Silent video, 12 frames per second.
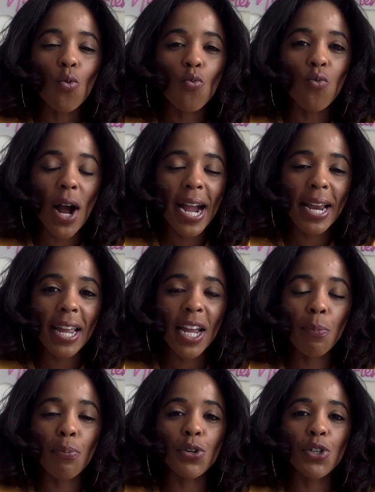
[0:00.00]

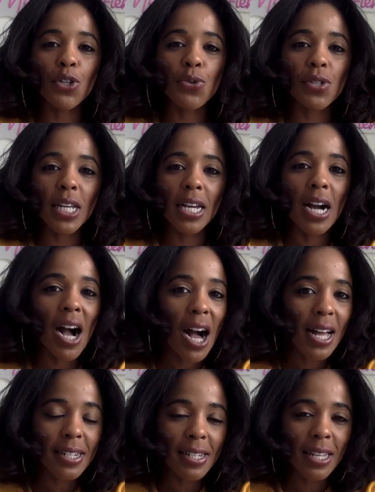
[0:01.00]
writing, producing
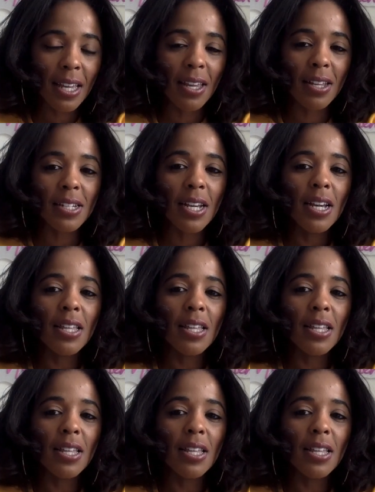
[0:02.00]
content.